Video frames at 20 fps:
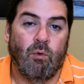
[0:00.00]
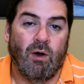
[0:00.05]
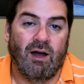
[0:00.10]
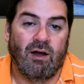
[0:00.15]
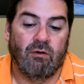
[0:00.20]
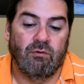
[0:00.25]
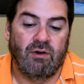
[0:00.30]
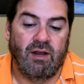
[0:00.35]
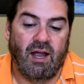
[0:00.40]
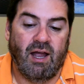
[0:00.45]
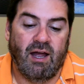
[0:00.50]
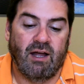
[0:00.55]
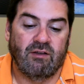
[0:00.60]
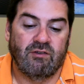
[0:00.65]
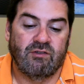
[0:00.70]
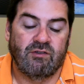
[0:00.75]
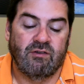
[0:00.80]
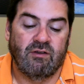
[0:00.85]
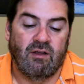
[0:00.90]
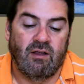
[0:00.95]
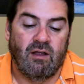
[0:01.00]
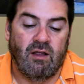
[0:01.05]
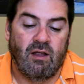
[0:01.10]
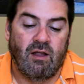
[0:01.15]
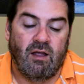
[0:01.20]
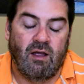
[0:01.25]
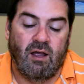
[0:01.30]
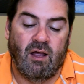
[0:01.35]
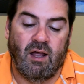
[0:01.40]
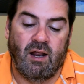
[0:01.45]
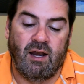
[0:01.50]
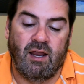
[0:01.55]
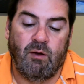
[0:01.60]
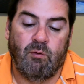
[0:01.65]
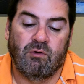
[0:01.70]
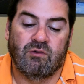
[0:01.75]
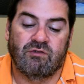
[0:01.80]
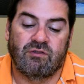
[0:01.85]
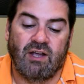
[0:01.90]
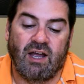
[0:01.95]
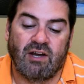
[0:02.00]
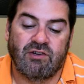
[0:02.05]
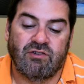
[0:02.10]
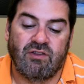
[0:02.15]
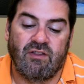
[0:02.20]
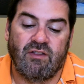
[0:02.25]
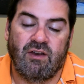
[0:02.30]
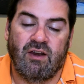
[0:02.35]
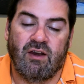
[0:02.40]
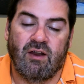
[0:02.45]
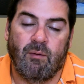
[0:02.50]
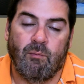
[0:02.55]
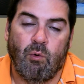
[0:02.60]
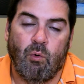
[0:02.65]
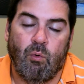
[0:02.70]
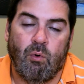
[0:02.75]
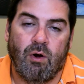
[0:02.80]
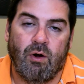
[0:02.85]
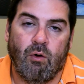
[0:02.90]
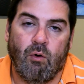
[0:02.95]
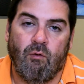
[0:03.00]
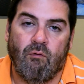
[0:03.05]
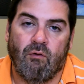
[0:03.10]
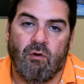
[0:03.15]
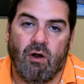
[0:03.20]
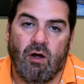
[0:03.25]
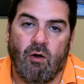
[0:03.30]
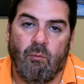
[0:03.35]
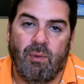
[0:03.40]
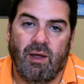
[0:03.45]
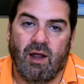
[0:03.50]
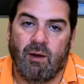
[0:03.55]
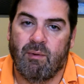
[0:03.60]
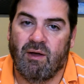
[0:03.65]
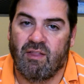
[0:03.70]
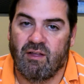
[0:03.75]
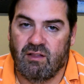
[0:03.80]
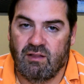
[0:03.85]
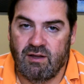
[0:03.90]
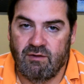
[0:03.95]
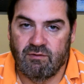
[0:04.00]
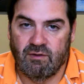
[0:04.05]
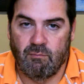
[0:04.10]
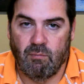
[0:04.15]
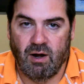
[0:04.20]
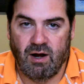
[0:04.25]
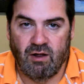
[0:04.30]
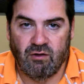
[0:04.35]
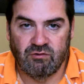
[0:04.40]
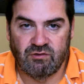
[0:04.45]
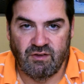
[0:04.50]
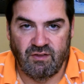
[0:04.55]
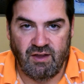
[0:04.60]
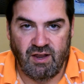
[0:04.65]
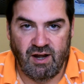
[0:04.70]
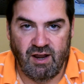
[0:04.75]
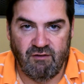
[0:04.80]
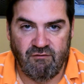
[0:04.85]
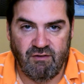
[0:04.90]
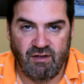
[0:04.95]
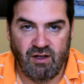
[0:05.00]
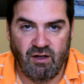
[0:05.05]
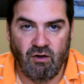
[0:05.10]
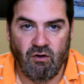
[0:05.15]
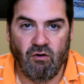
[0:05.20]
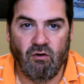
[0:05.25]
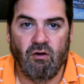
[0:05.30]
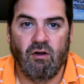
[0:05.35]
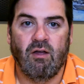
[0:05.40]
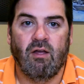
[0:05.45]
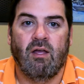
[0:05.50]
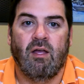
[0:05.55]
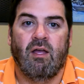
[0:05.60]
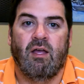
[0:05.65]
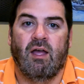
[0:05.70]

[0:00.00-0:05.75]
Wildcats. And he was actually the number 1 overall pick by the Cleveland Browns in the NFL,